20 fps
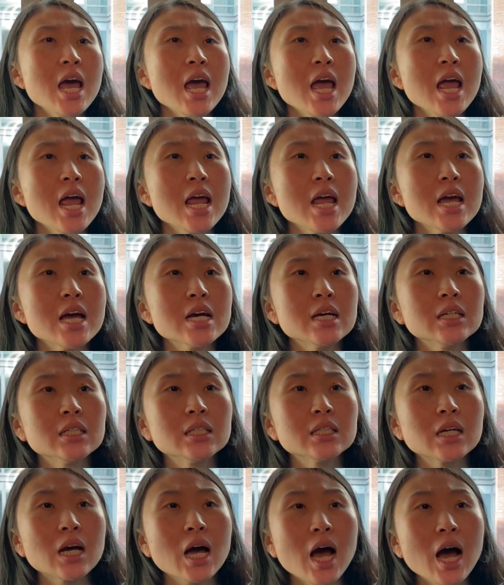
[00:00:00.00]

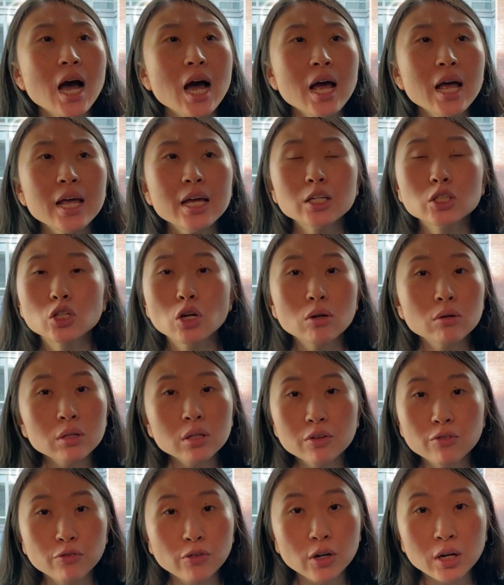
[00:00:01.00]
and I had
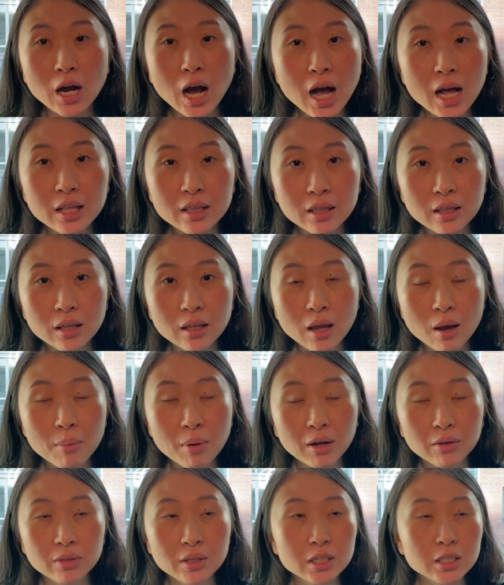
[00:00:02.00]
totally forgotten
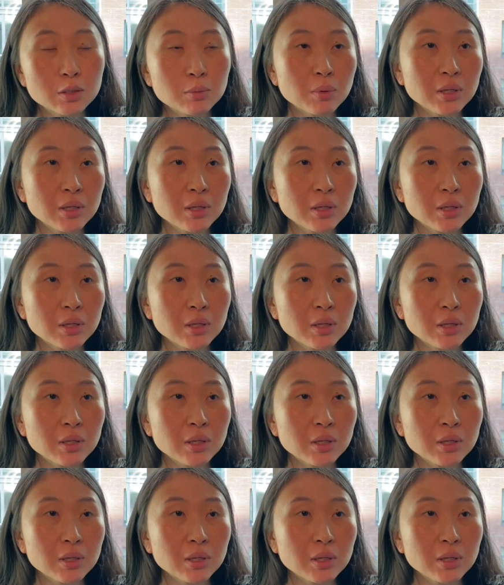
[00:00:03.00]
about this,